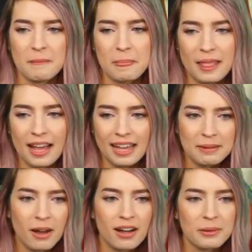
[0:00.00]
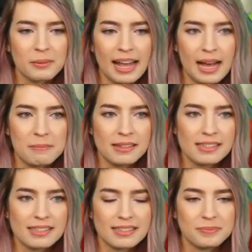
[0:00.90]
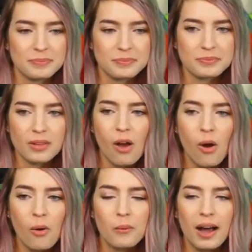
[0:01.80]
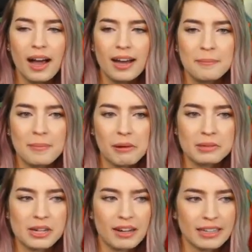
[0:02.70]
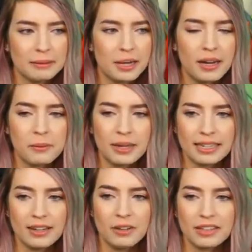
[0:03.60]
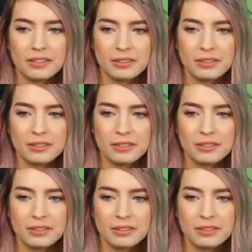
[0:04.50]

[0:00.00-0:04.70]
I am on what happened. Oh, I was talking about how I want to get all the occult